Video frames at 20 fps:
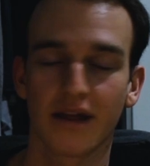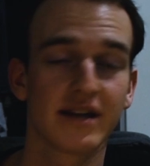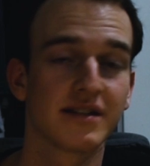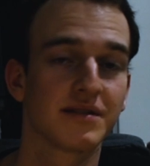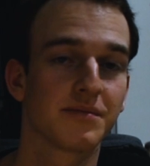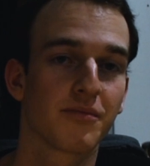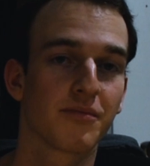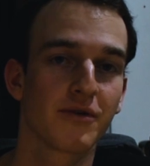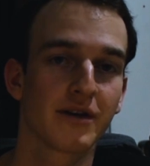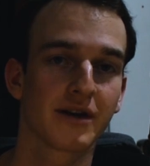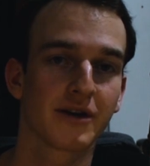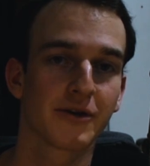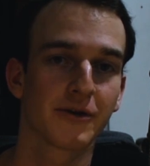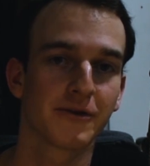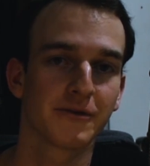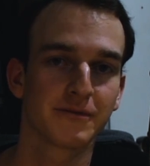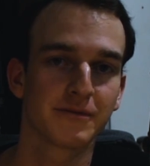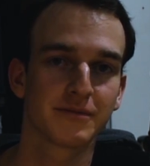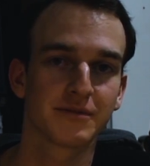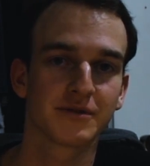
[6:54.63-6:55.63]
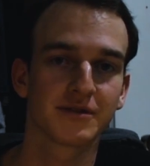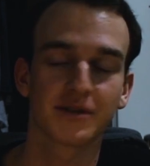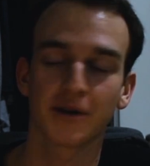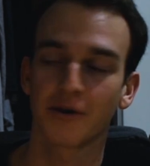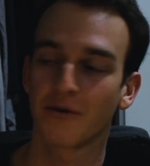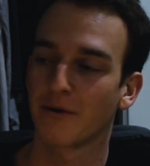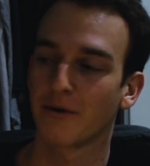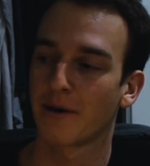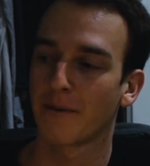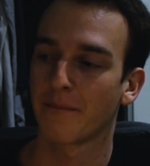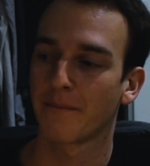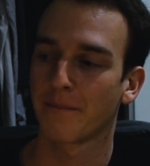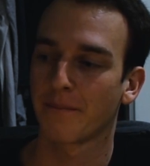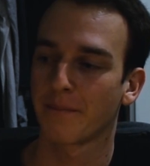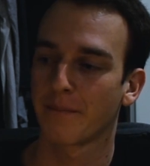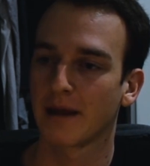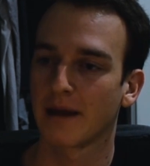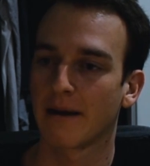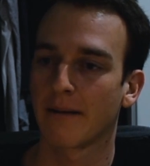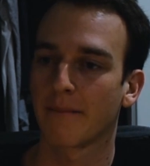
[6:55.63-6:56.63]
That is pretty cool. So um,
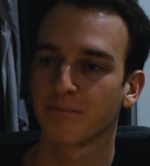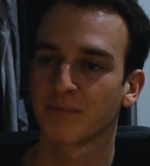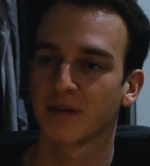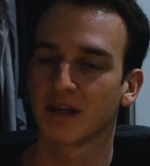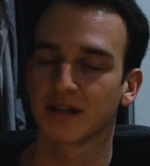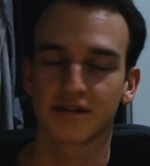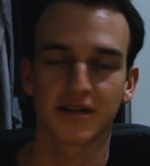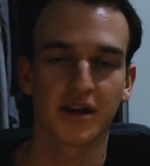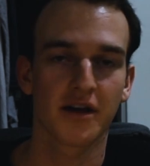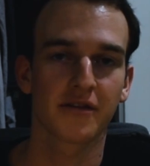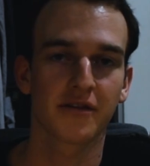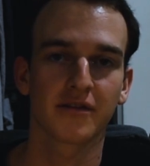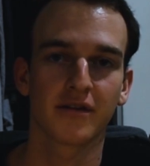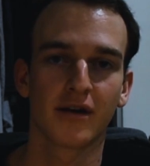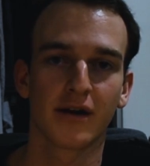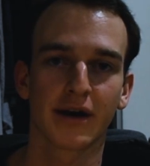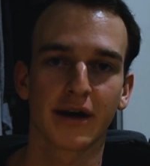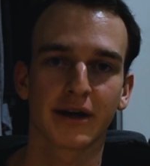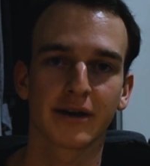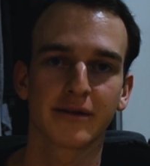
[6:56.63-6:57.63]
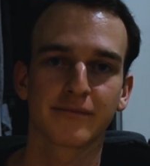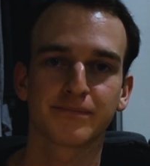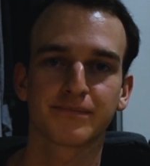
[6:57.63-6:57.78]
yeah. There's nothing like it.